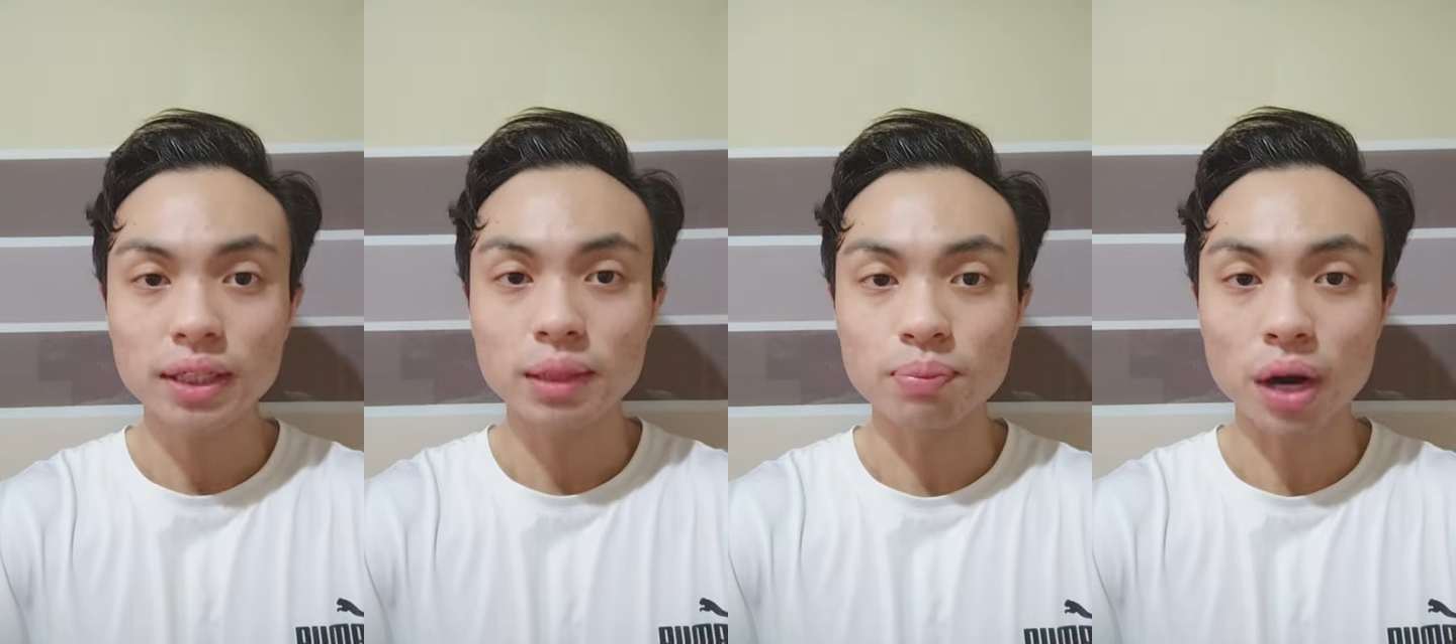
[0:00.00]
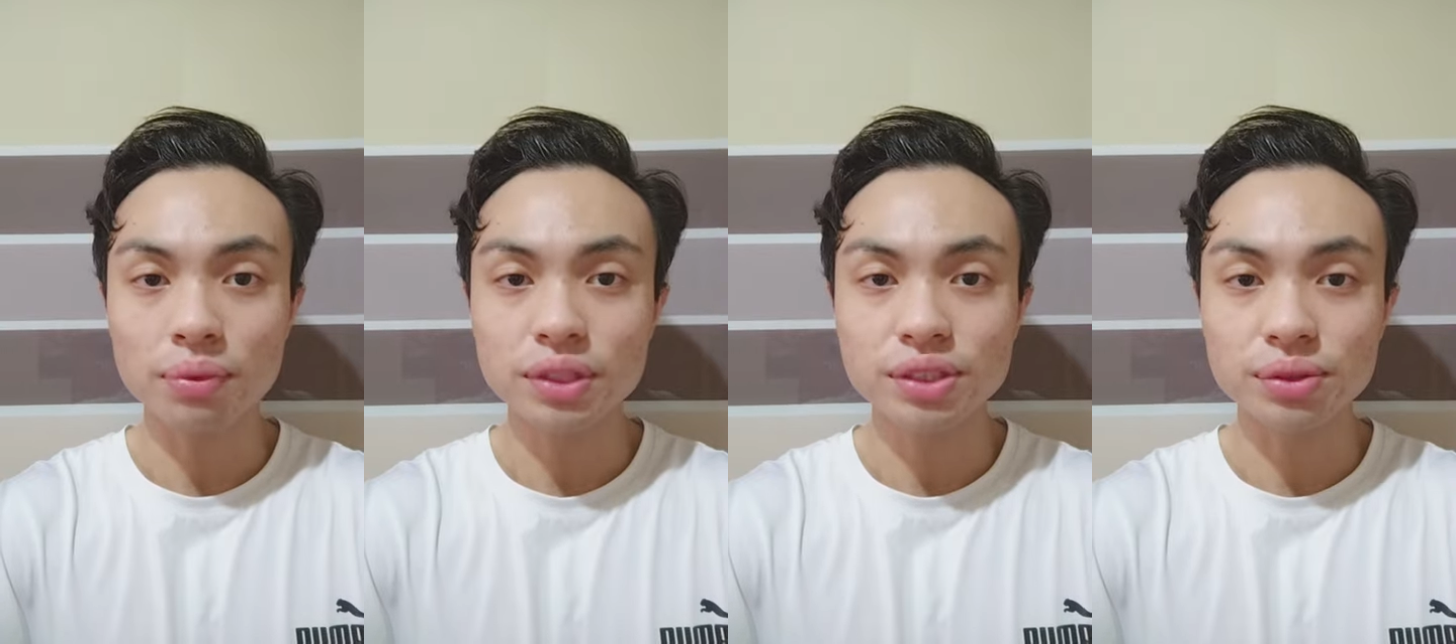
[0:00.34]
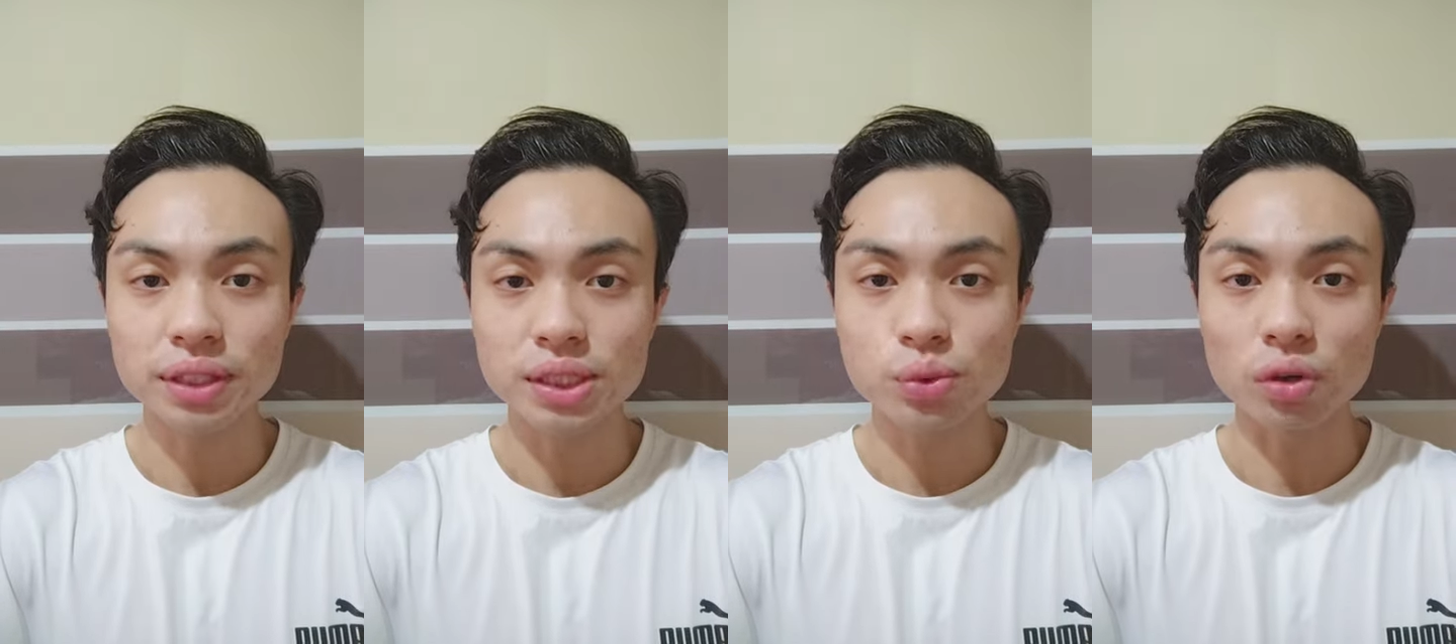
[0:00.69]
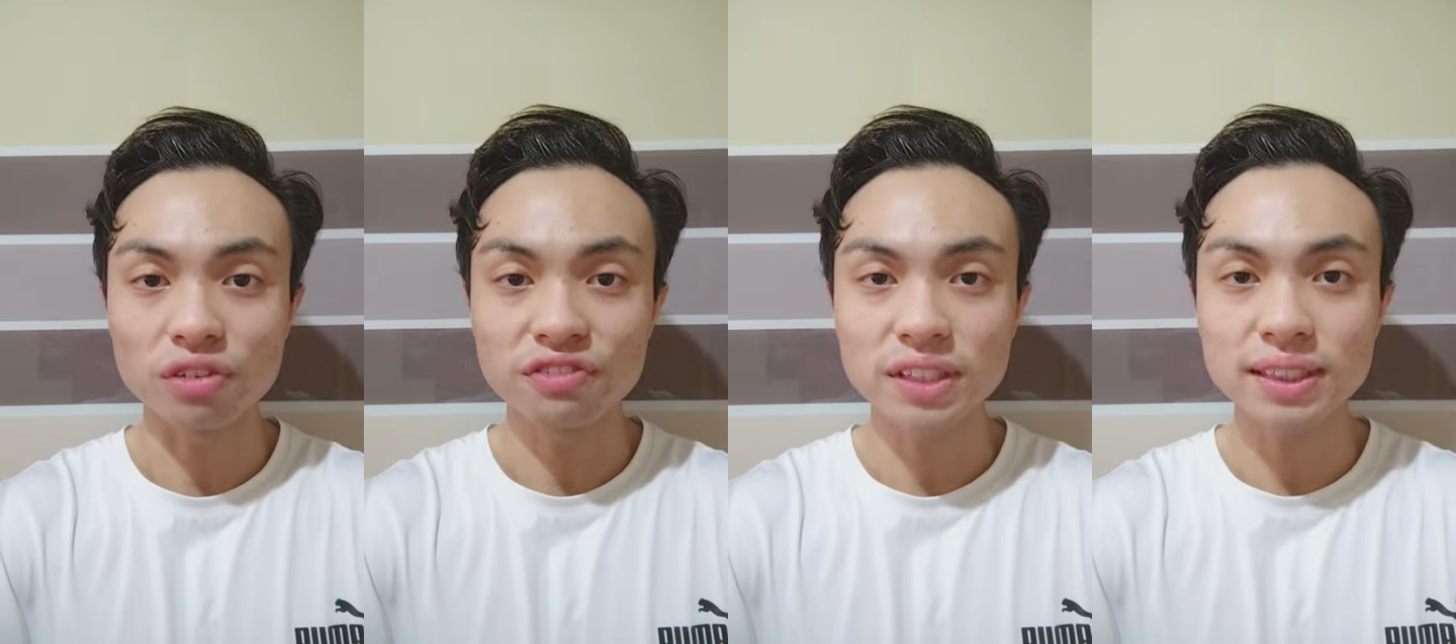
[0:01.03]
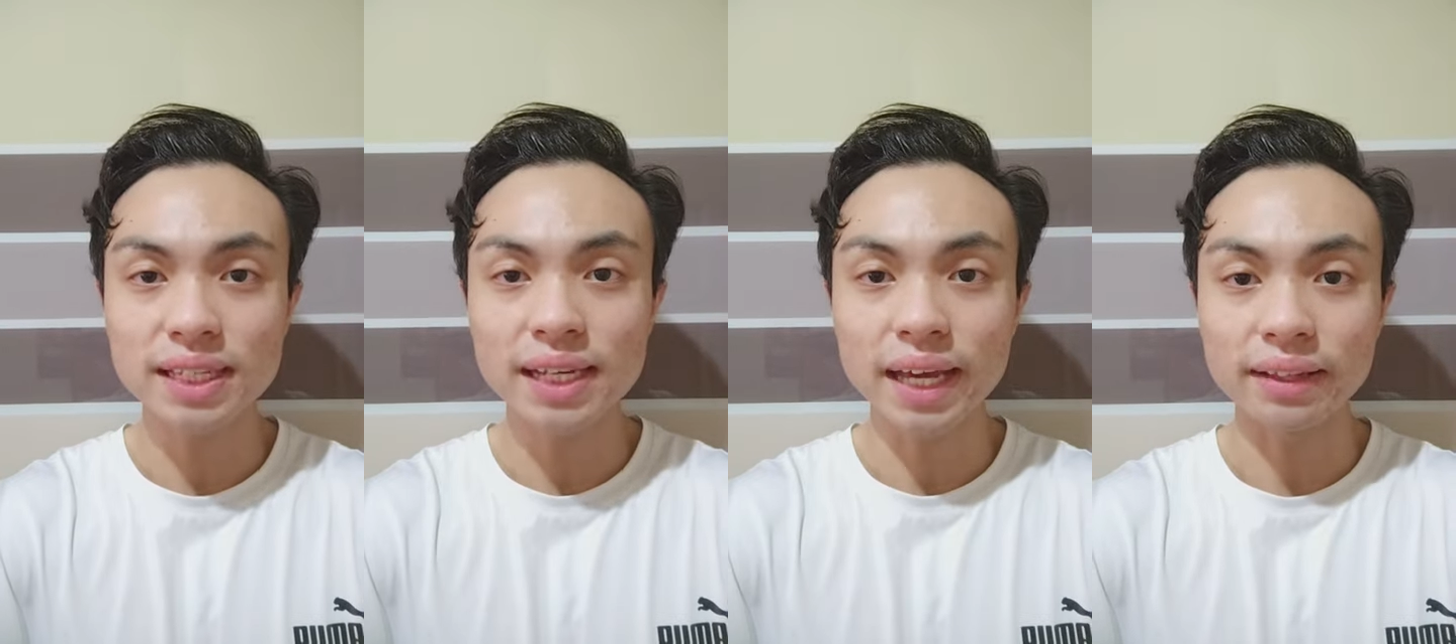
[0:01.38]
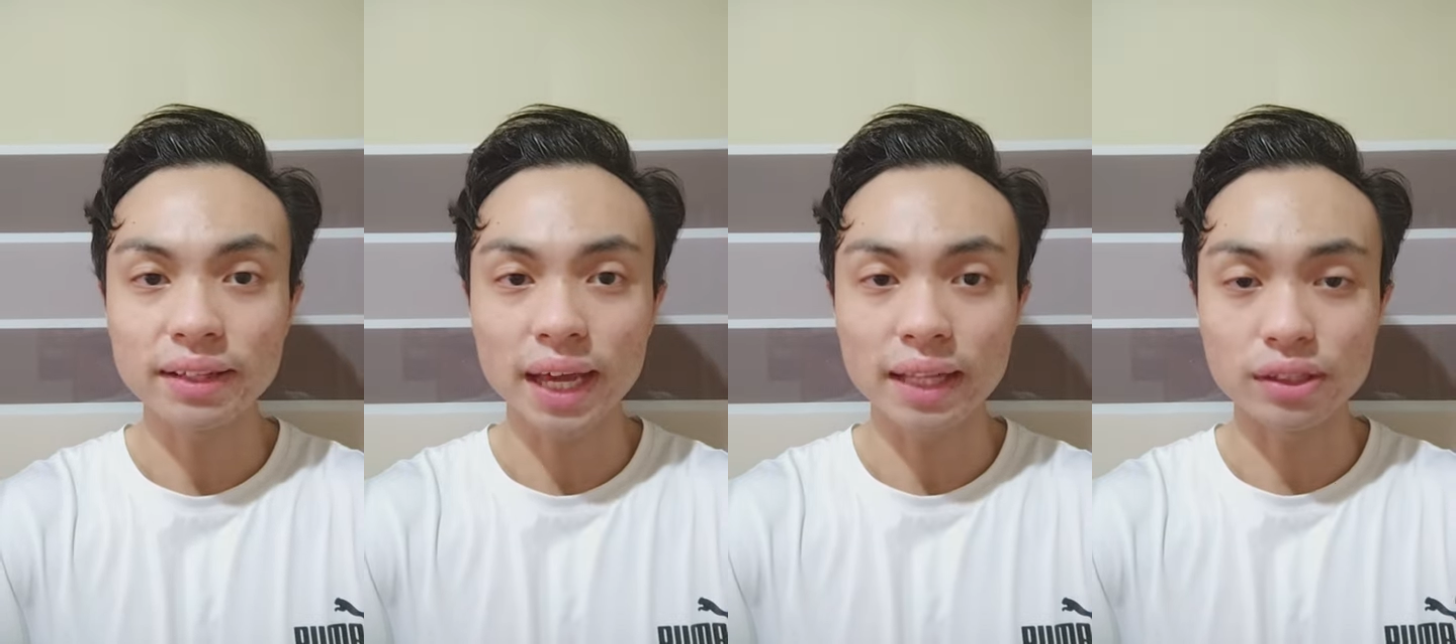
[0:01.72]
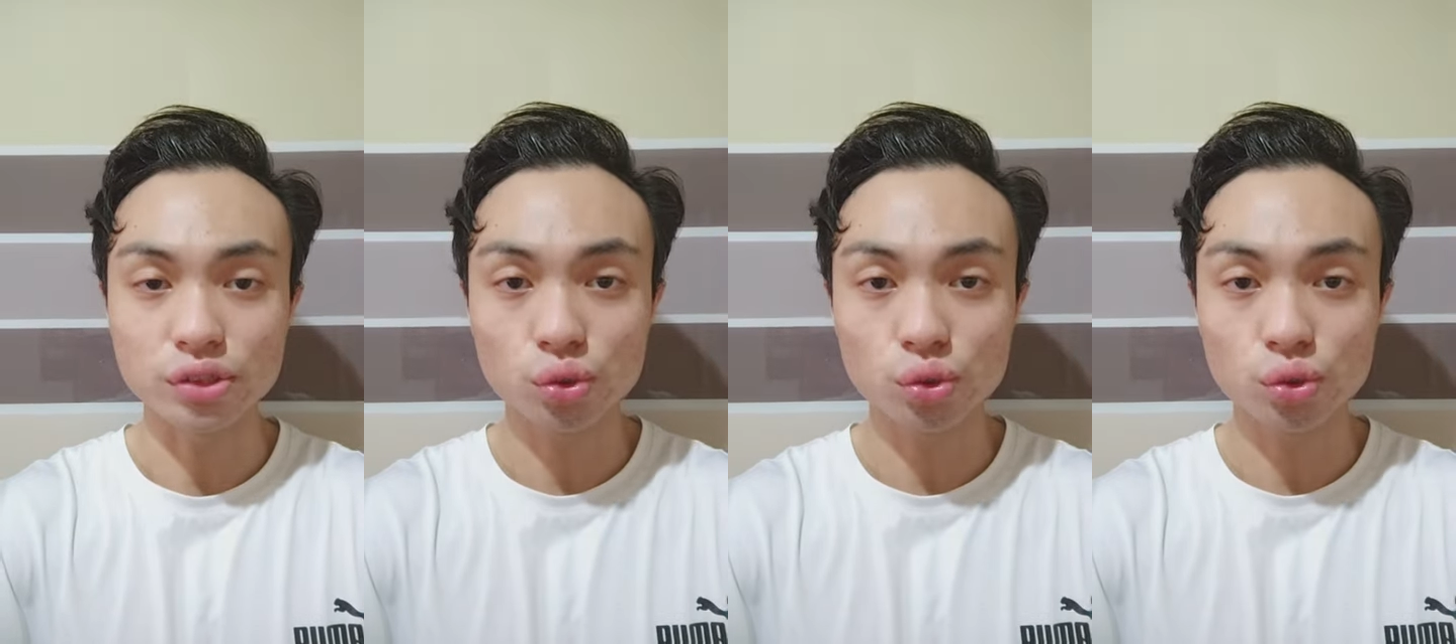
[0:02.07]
the primary students were firstly gathered at the